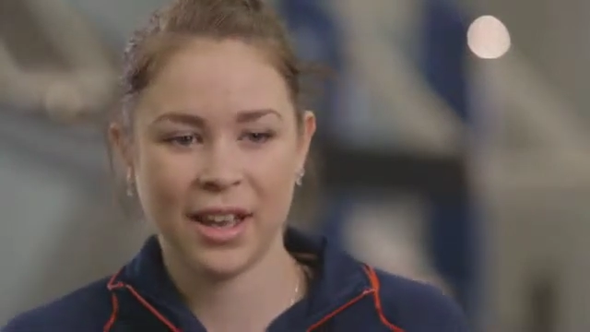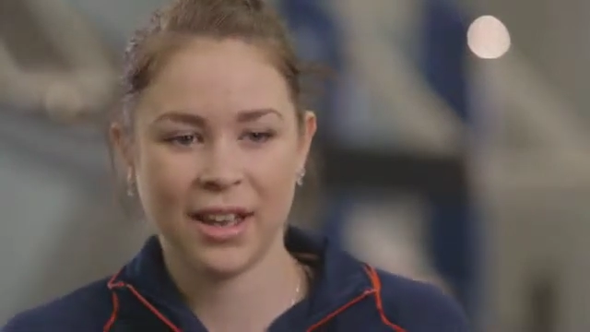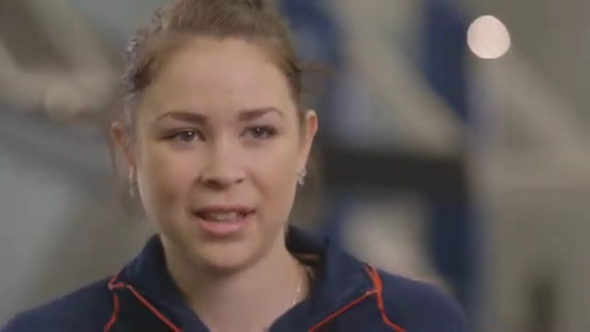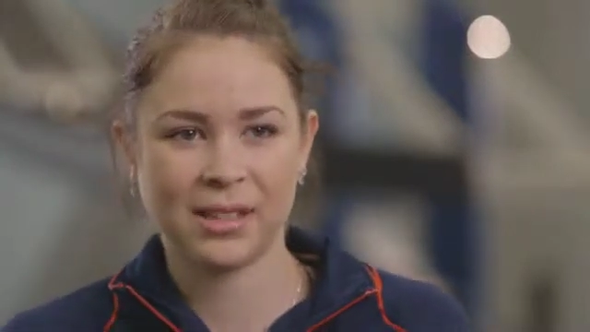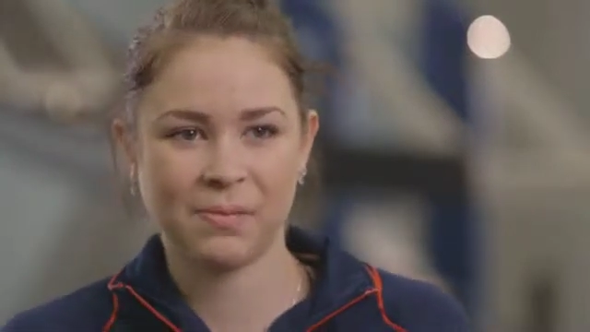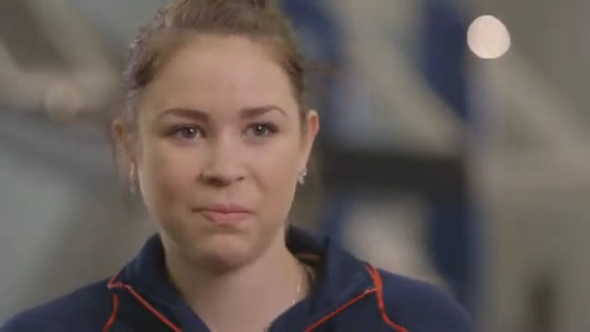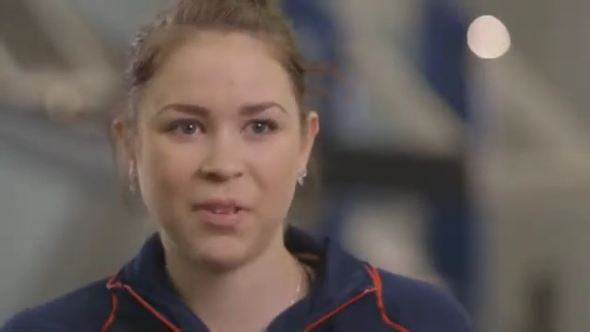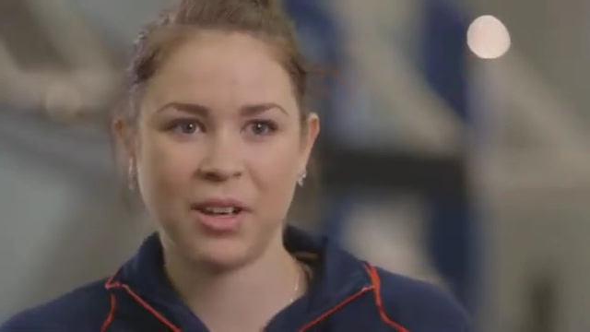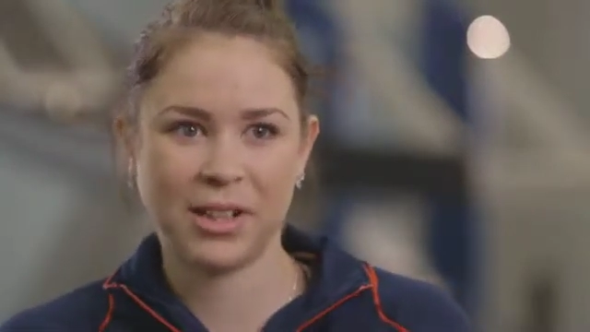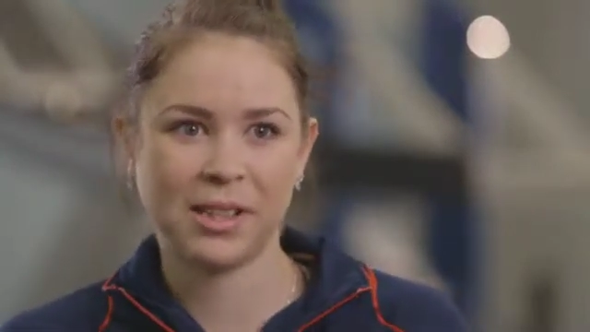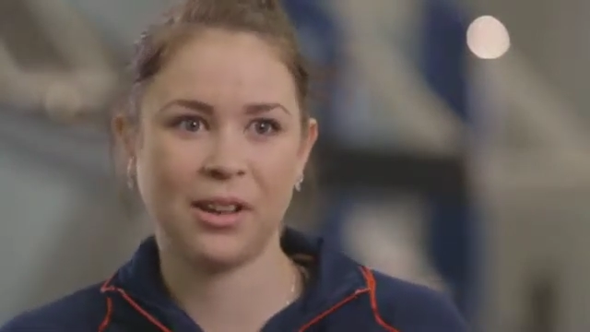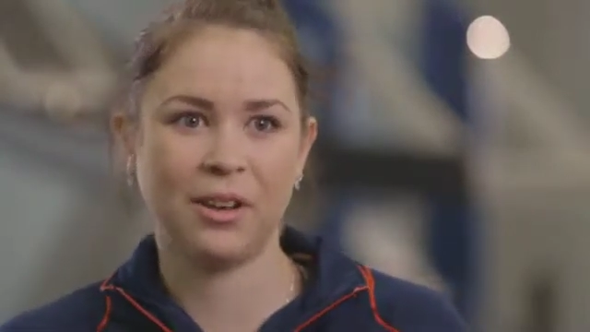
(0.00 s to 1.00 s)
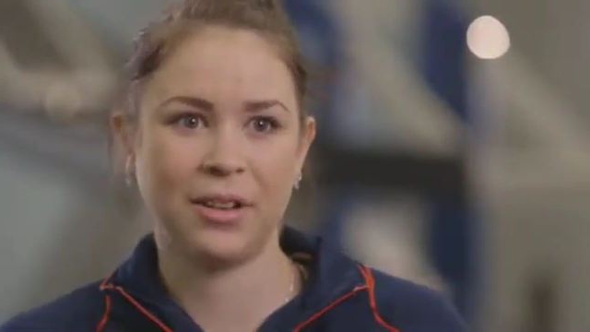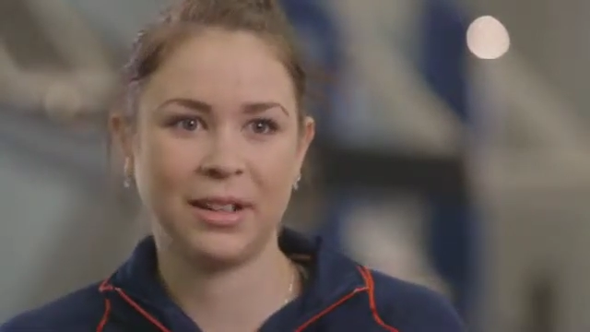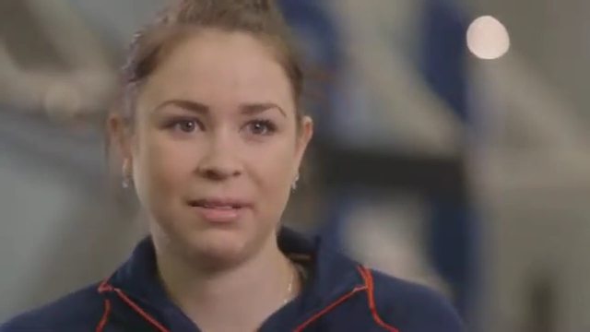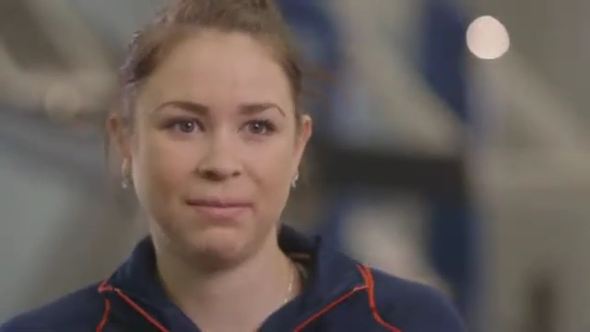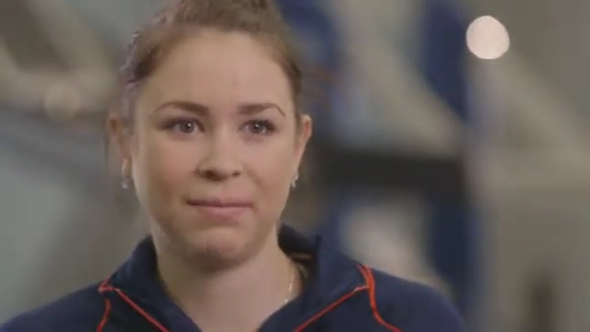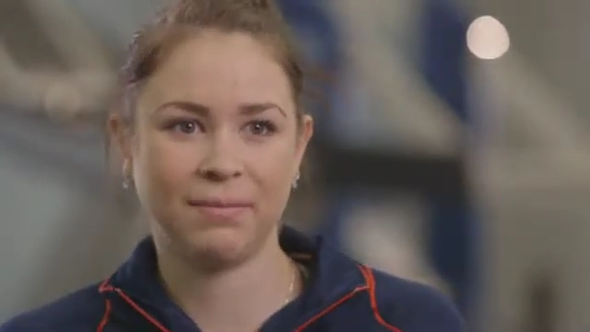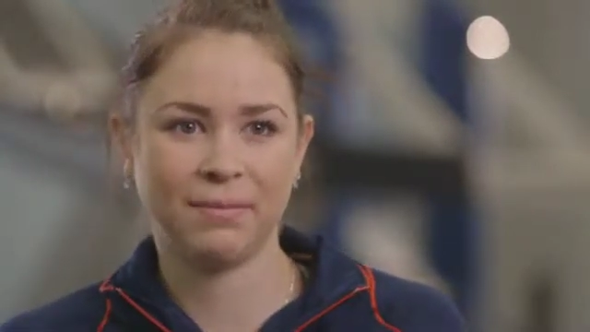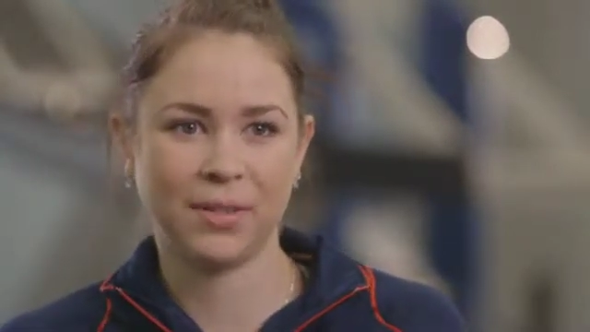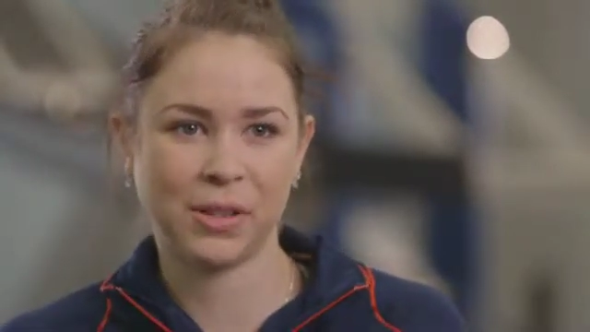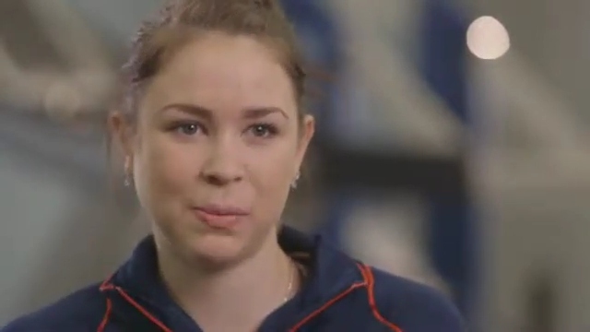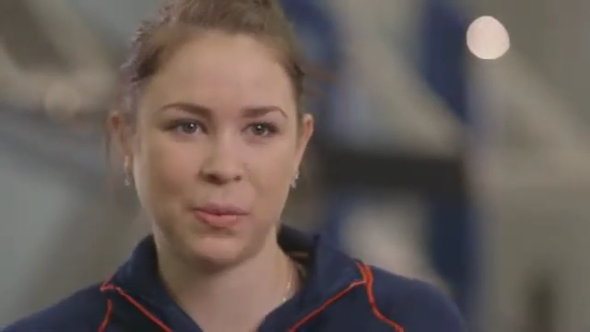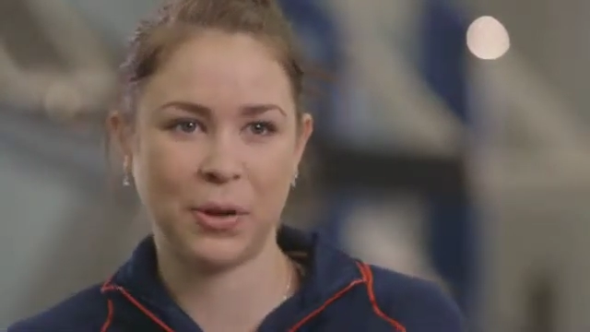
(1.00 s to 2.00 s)
it's very slow and
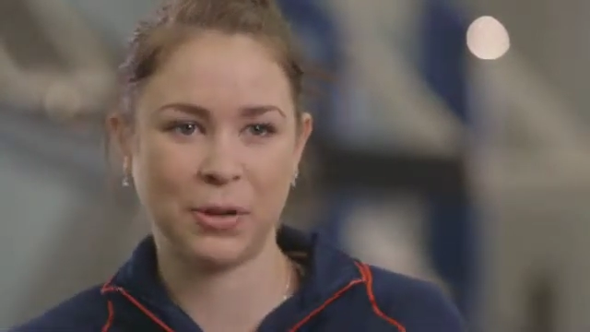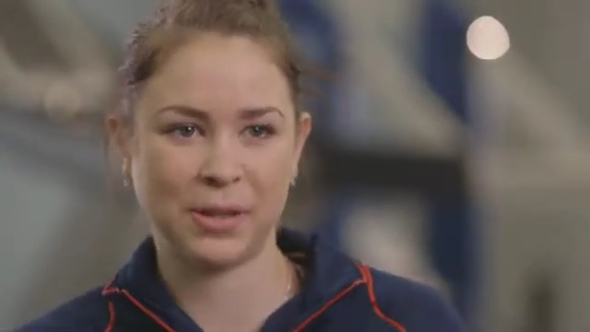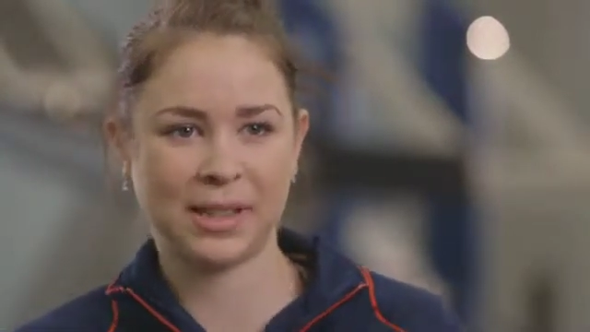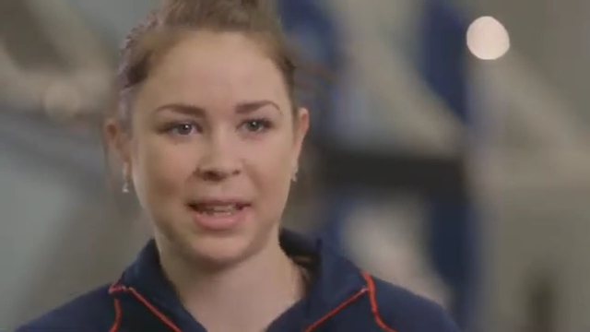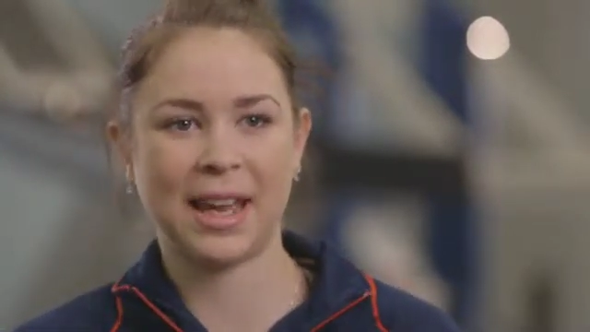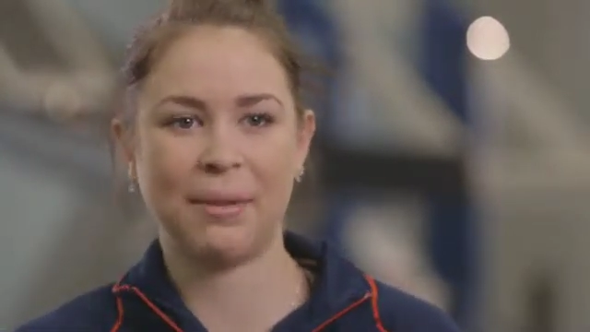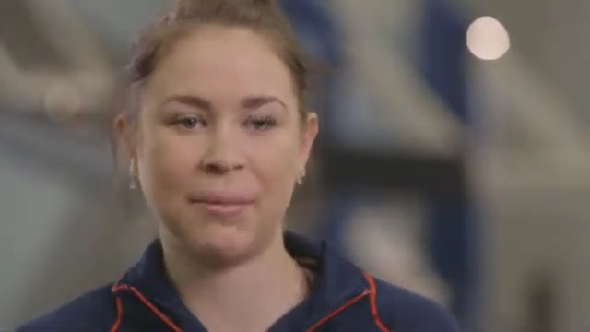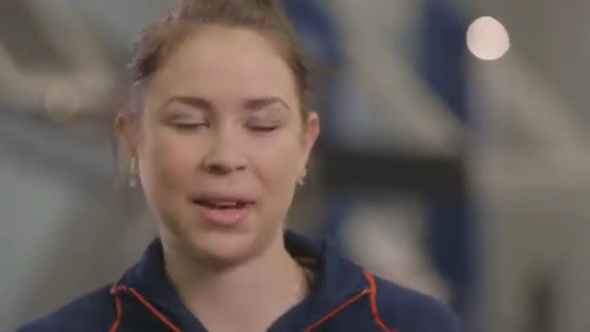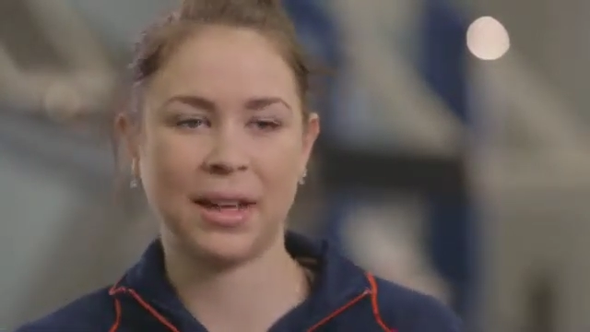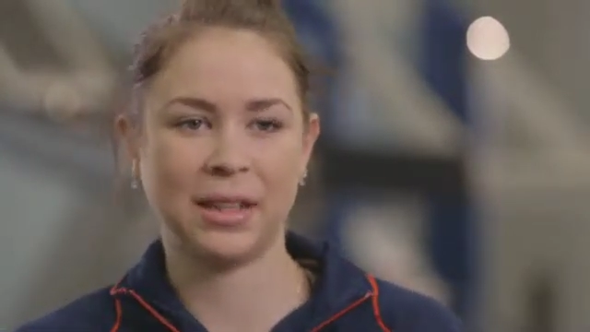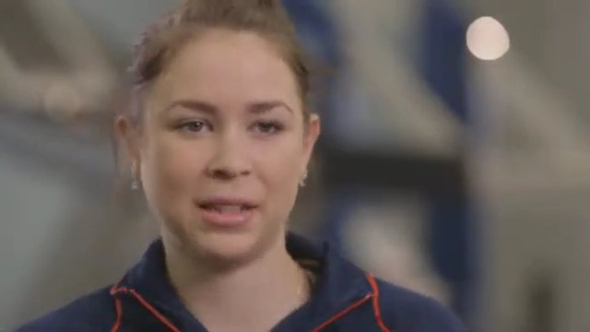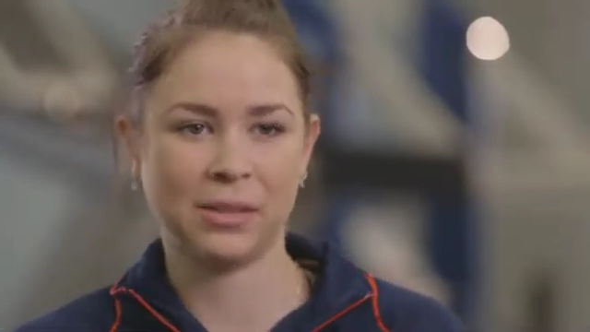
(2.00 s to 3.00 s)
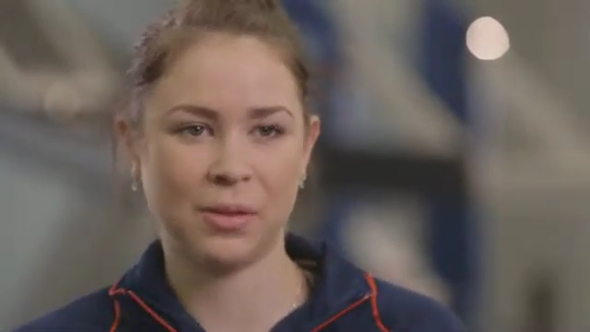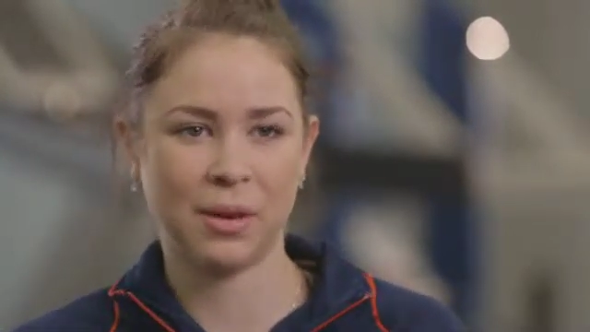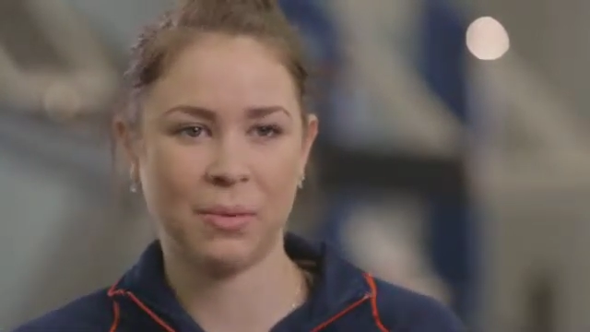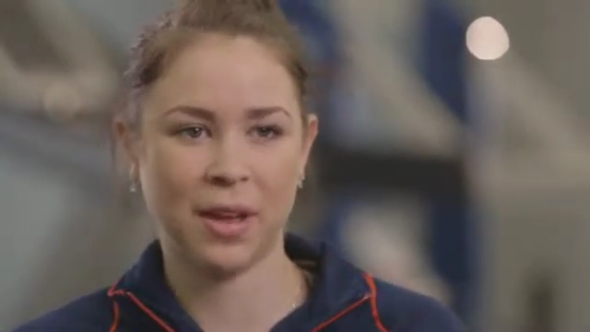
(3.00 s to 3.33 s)
process getting back into it,